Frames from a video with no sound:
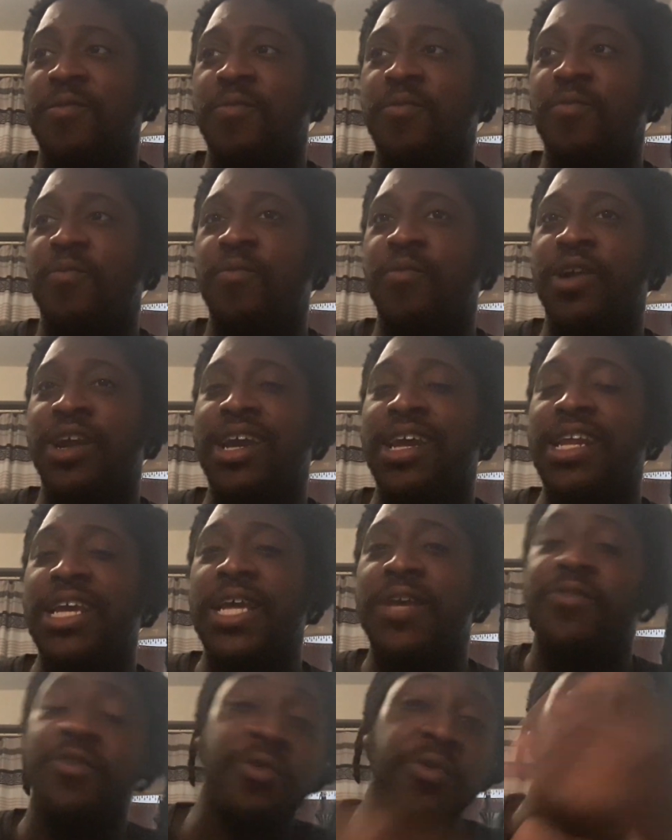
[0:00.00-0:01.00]
We're going to
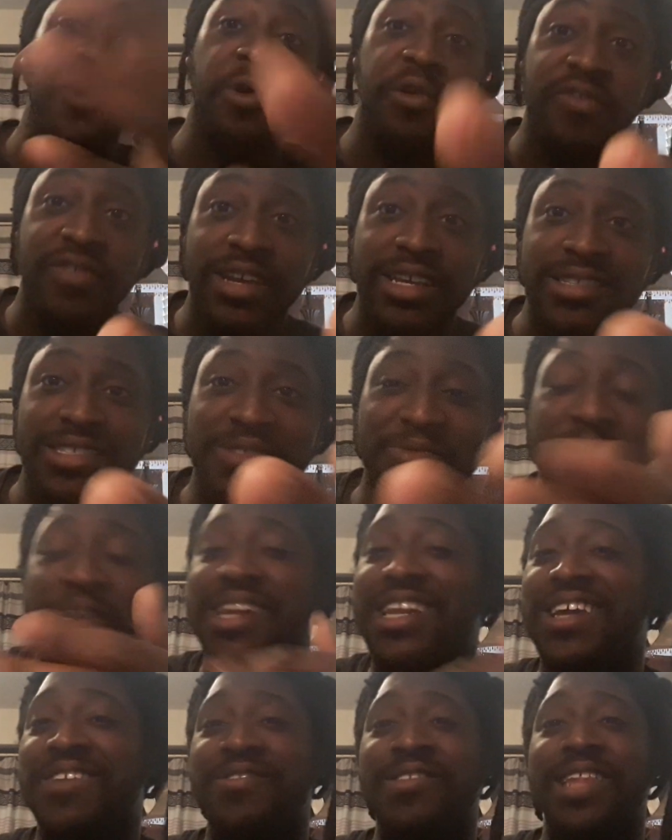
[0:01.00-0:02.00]
give you, no offense, we're
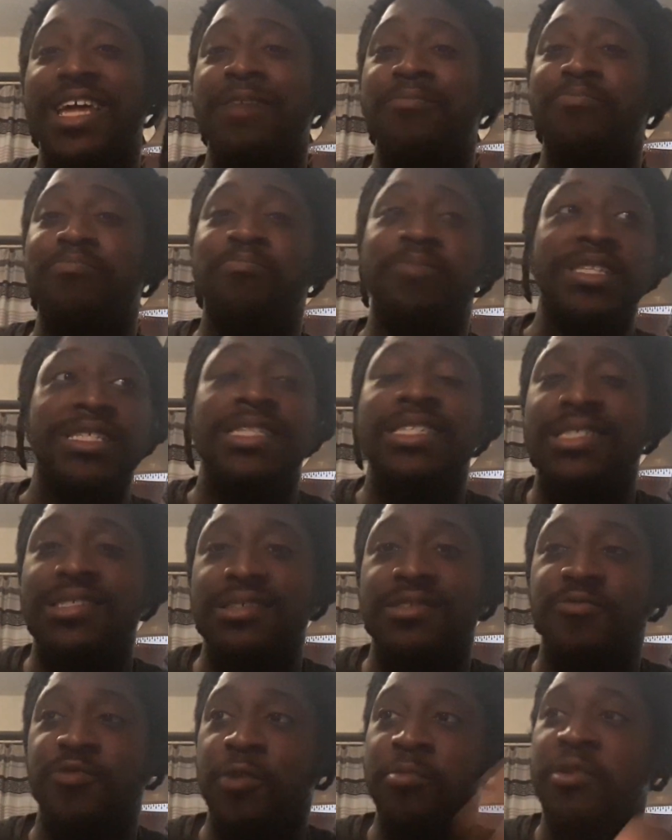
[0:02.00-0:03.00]
going to give you like
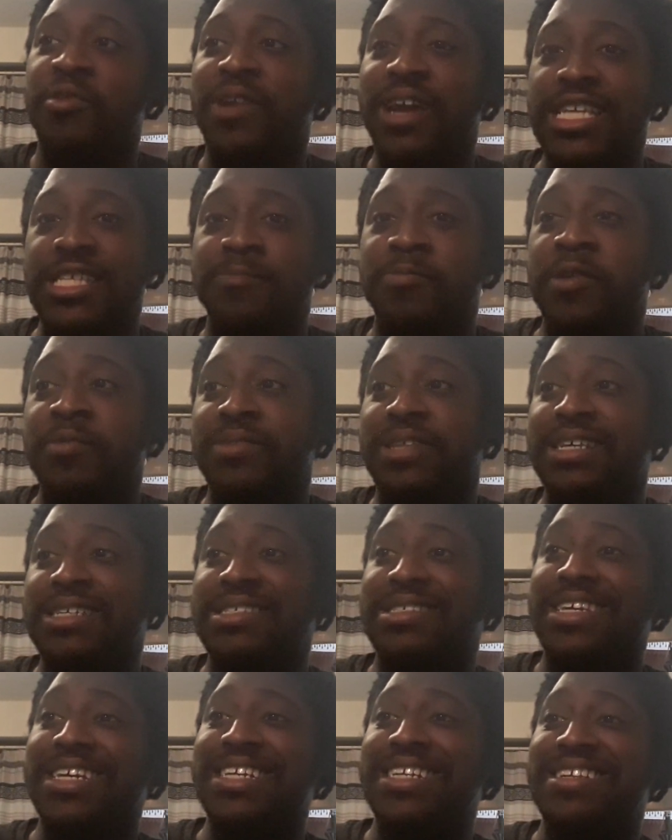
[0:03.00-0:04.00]
Batista, Roman Reigns. People
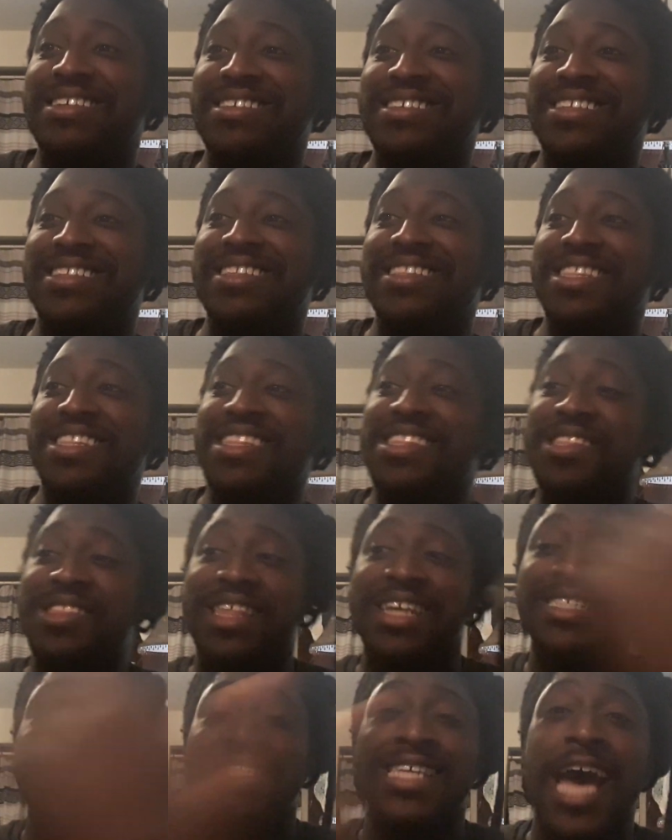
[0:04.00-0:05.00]
that's like,
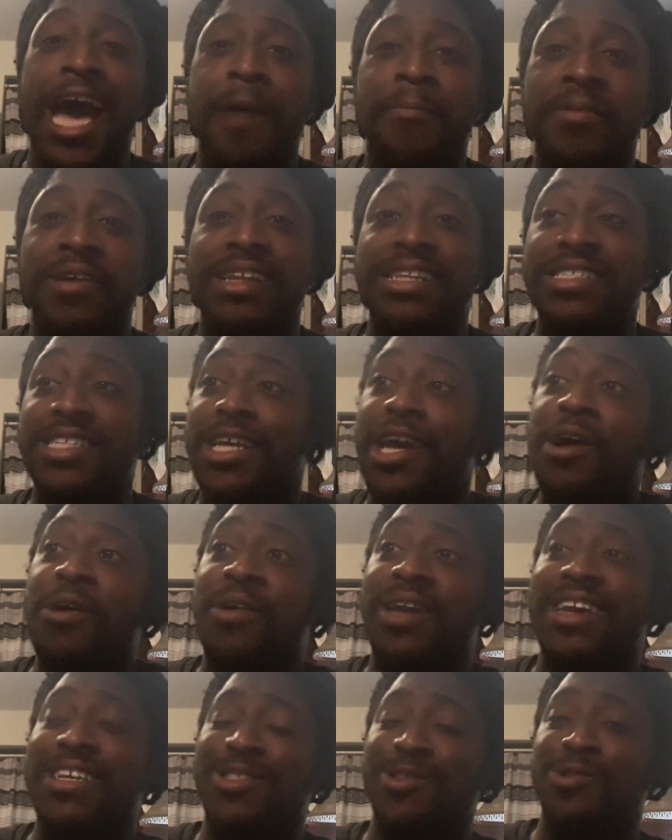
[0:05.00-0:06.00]
they just hop in. It's like, oh,
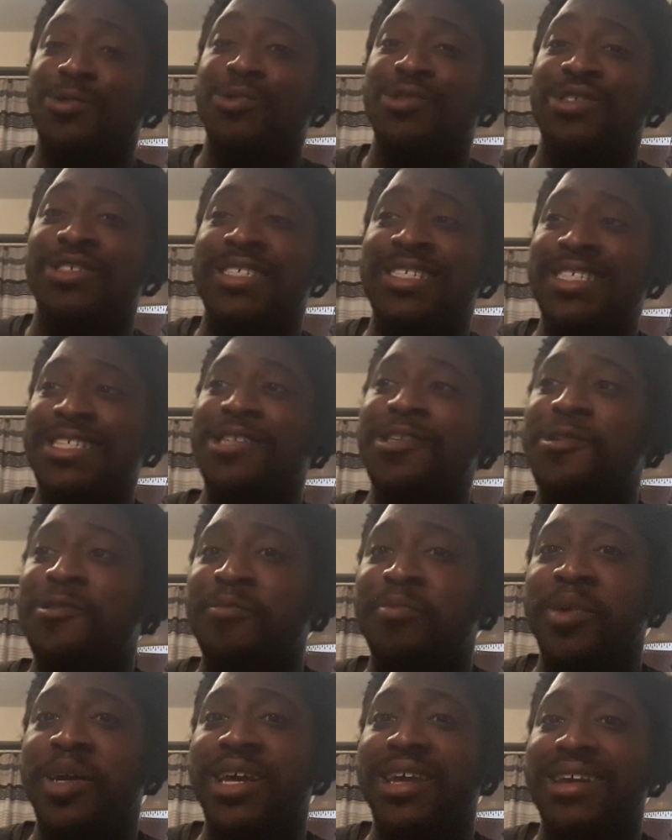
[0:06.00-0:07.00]
okay, it's cool to see you,
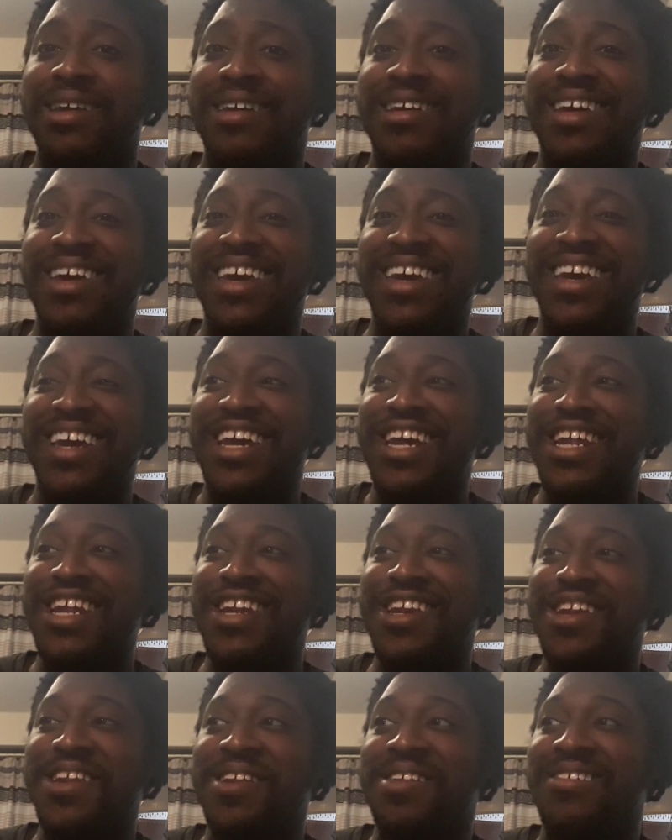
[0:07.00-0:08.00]
but
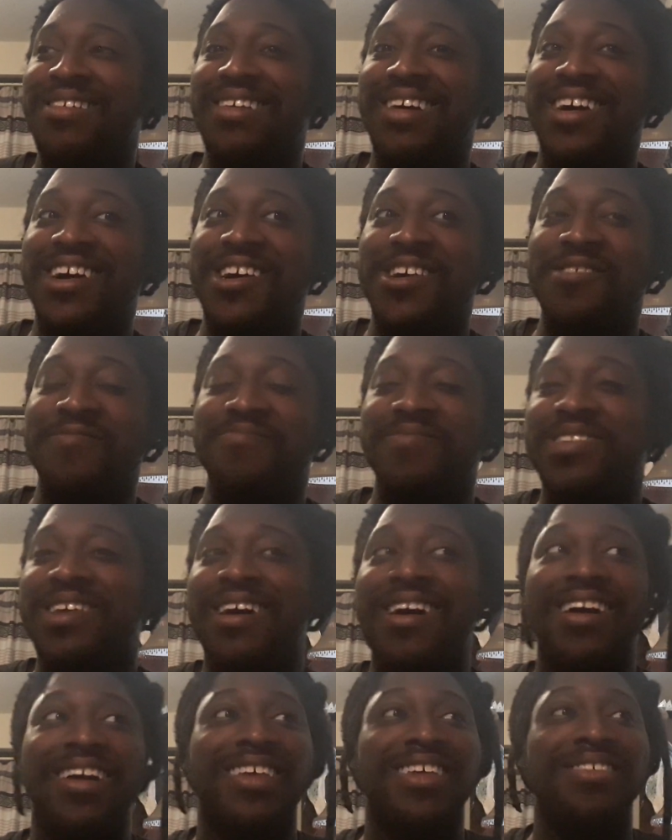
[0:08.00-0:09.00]

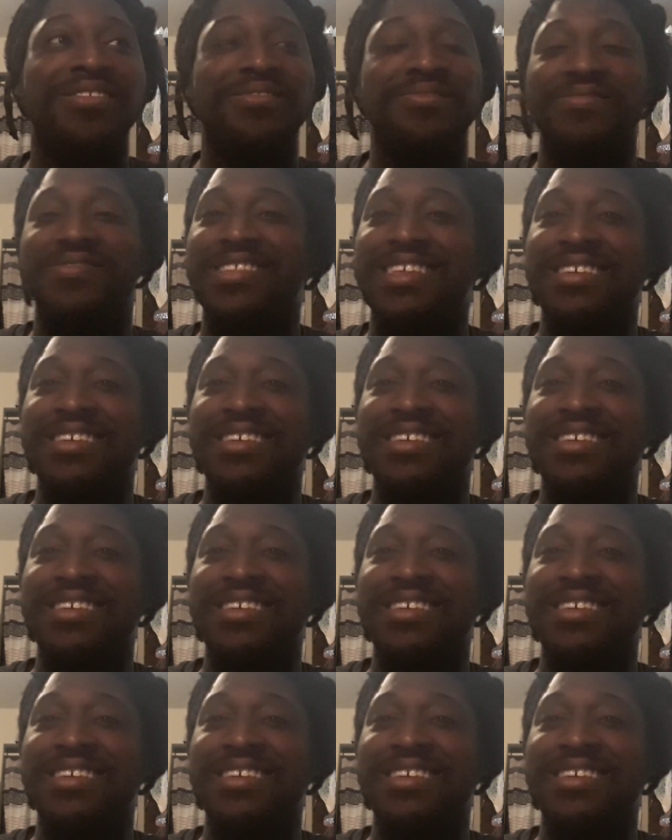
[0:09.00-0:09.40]
dog, you